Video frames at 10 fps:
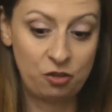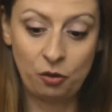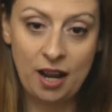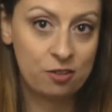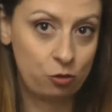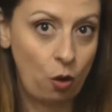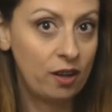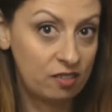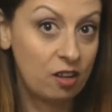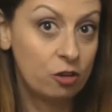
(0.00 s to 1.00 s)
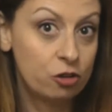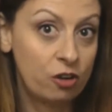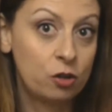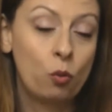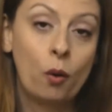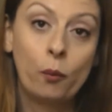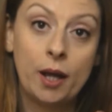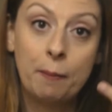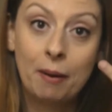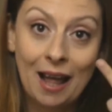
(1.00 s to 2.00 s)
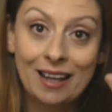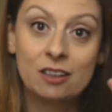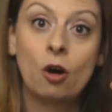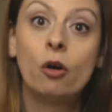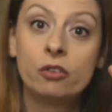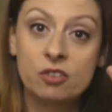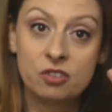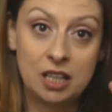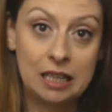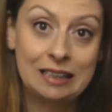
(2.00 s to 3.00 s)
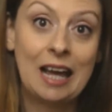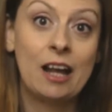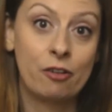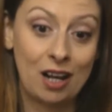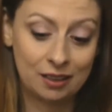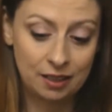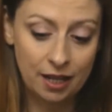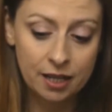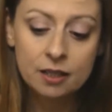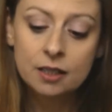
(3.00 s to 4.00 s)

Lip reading: so let's not exaggerate when we apply it on the skin directly.